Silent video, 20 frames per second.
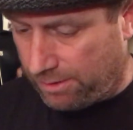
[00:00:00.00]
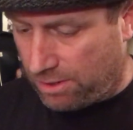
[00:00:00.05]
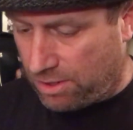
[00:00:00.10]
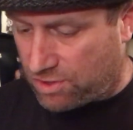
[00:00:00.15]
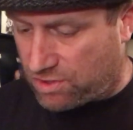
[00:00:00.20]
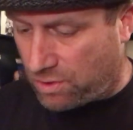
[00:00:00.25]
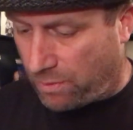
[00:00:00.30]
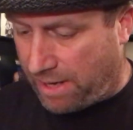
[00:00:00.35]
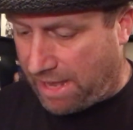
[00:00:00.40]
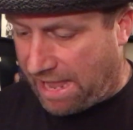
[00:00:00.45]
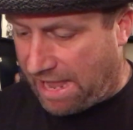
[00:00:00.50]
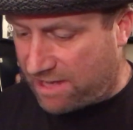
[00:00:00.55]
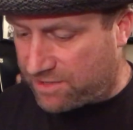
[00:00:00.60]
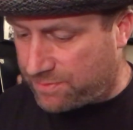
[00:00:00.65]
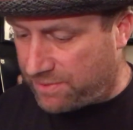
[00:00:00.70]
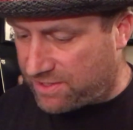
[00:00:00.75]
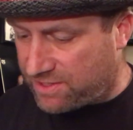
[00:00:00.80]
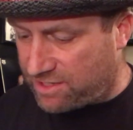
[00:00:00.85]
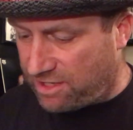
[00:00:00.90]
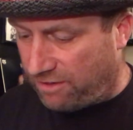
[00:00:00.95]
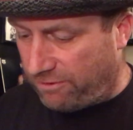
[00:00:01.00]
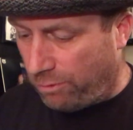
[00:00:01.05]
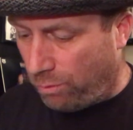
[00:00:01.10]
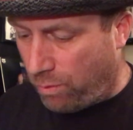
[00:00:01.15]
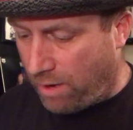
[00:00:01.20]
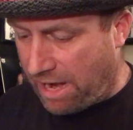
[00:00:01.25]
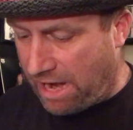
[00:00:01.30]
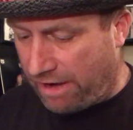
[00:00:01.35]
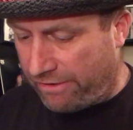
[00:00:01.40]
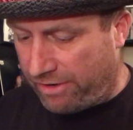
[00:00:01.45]
So I asked myself,
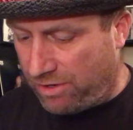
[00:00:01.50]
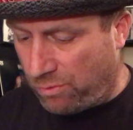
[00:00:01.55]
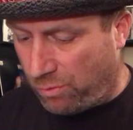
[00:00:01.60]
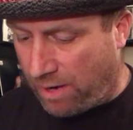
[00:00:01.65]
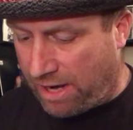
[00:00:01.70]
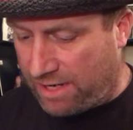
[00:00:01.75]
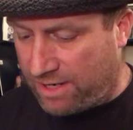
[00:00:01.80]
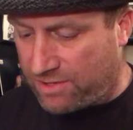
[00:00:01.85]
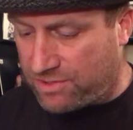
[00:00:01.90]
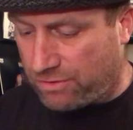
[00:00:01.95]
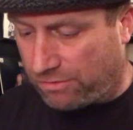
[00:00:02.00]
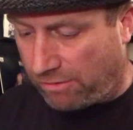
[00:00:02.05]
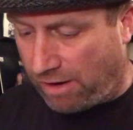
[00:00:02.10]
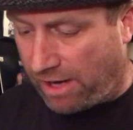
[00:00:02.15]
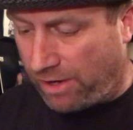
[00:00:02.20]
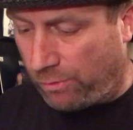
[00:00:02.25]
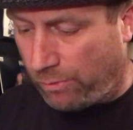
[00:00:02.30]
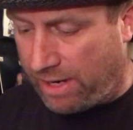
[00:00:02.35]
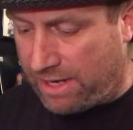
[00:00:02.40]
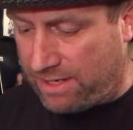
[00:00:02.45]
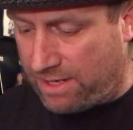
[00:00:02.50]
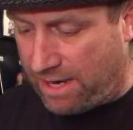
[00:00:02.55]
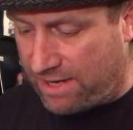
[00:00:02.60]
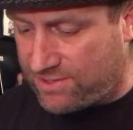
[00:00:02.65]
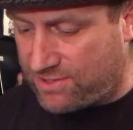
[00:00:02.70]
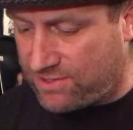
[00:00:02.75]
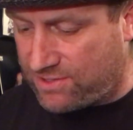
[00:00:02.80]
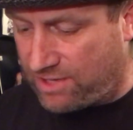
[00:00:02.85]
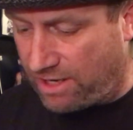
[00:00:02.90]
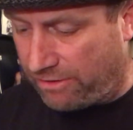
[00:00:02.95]
where and when is a record weight
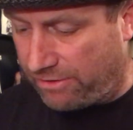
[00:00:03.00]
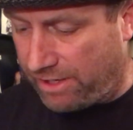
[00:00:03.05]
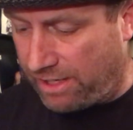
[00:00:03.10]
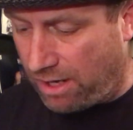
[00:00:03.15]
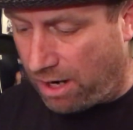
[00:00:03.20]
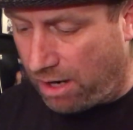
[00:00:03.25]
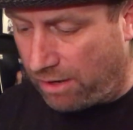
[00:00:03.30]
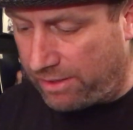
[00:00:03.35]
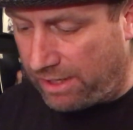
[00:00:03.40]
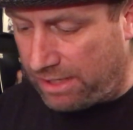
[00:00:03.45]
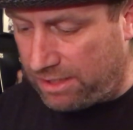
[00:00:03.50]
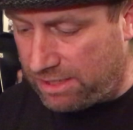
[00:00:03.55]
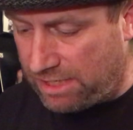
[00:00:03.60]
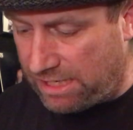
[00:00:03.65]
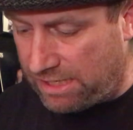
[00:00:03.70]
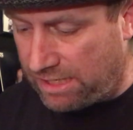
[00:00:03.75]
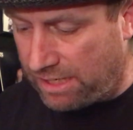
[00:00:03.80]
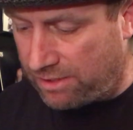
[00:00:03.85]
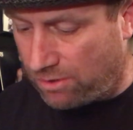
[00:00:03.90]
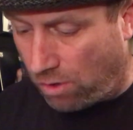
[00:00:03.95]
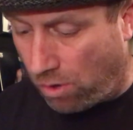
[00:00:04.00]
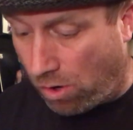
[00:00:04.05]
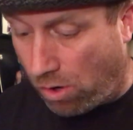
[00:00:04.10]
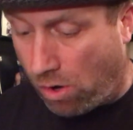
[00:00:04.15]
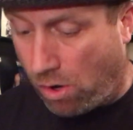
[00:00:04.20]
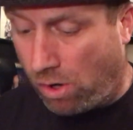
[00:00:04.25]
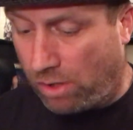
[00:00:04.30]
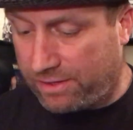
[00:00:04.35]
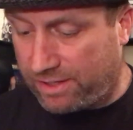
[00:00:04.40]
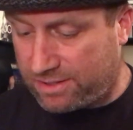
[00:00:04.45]
necessary? Are they needed
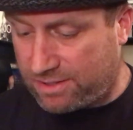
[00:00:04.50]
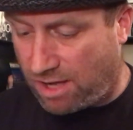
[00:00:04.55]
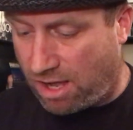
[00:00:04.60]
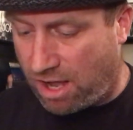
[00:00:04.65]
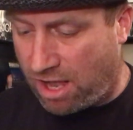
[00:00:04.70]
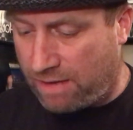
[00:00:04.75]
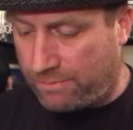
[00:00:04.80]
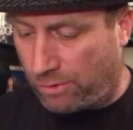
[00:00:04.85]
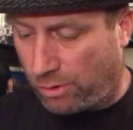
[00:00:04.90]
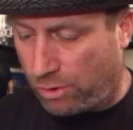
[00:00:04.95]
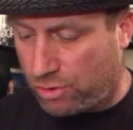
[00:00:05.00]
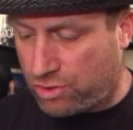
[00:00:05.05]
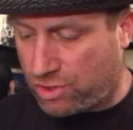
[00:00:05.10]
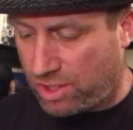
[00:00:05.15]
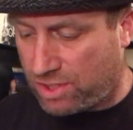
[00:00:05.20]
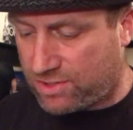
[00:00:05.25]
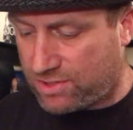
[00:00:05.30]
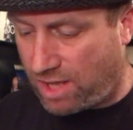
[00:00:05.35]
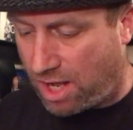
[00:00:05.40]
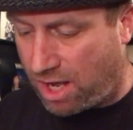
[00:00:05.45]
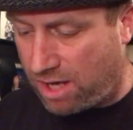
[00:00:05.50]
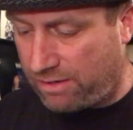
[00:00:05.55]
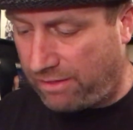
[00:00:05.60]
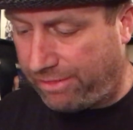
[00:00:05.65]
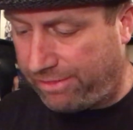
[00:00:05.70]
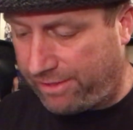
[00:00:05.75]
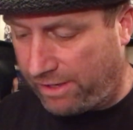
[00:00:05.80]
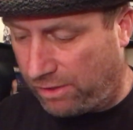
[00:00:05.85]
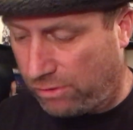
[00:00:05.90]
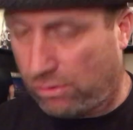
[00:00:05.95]
all the time or just on
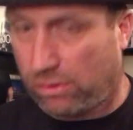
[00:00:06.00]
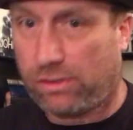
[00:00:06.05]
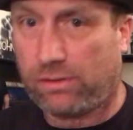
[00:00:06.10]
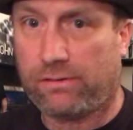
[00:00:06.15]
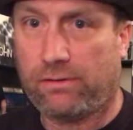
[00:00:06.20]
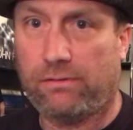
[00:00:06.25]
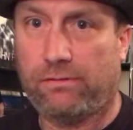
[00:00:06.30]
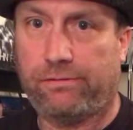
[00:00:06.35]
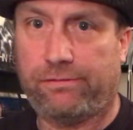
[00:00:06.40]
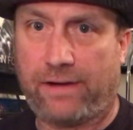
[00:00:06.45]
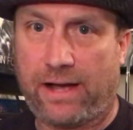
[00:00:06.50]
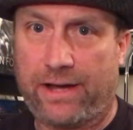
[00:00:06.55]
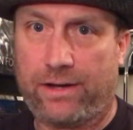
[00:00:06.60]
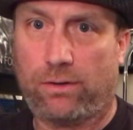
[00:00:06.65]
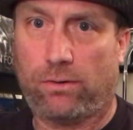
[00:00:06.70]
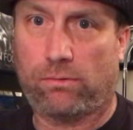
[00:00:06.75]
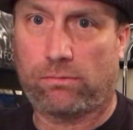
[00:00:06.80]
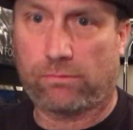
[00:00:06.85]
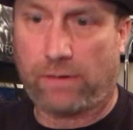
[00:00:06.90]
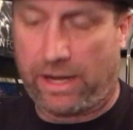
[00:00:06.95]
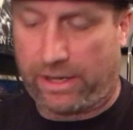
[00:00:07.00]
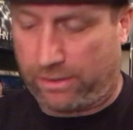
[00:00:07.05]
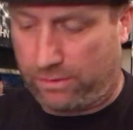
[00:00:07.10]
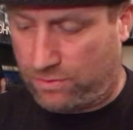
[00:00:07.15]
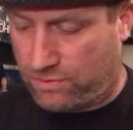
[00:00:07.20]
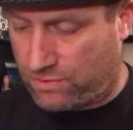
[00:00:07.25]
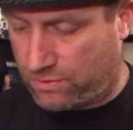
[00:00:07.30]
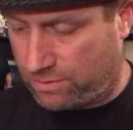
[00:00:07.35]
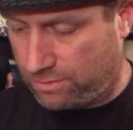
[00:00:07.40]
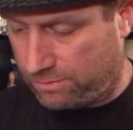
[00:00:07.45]
thinner vinyl
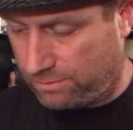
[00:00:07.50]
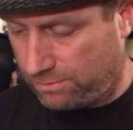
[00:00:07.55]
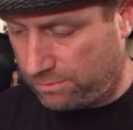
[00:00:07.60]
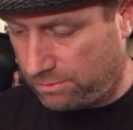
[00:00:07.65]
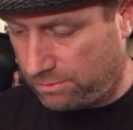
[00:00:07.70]
records?